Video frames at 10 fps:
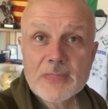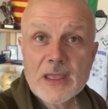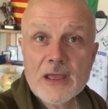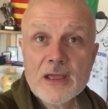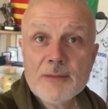
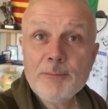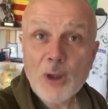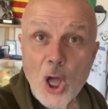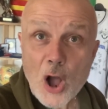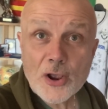a
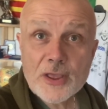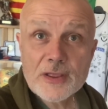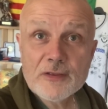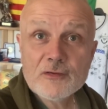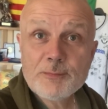blog
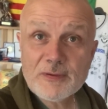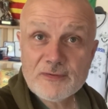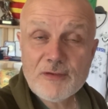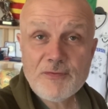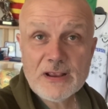
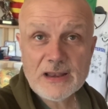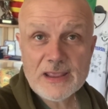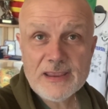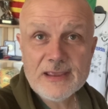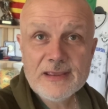
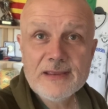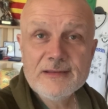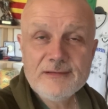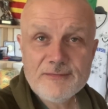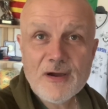specifically
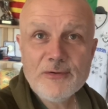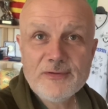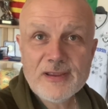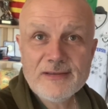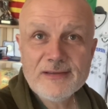
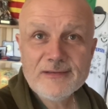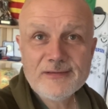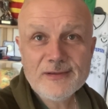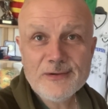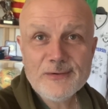devoted
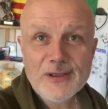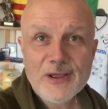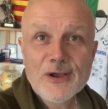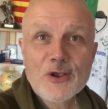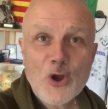to
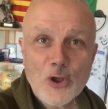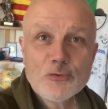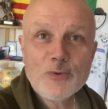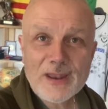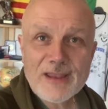
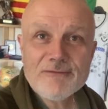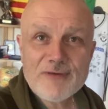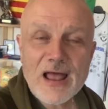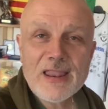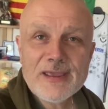Cotwell End
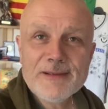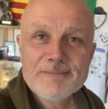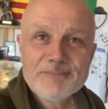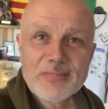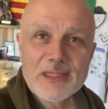Valley,
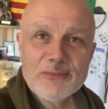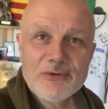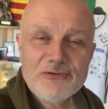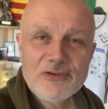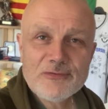
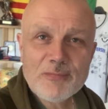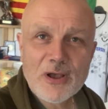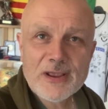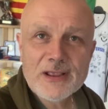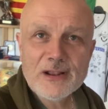which is
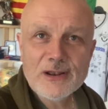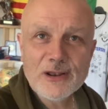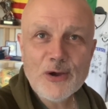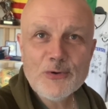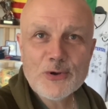my
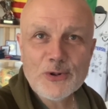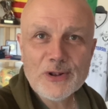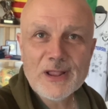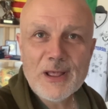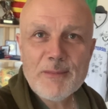
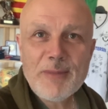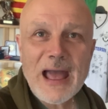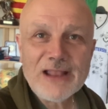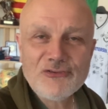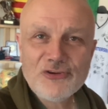local
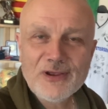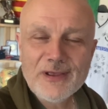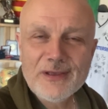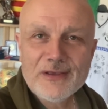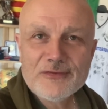patch
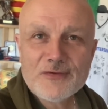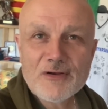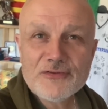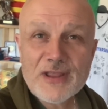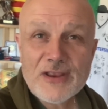as far
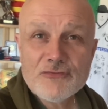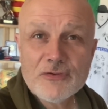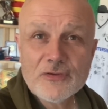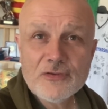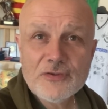as nature
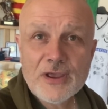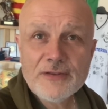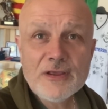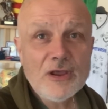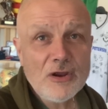is
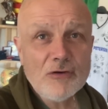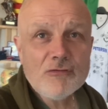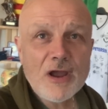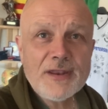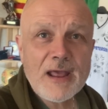concerned.
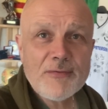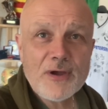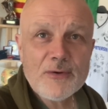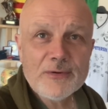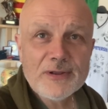Right now
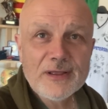though,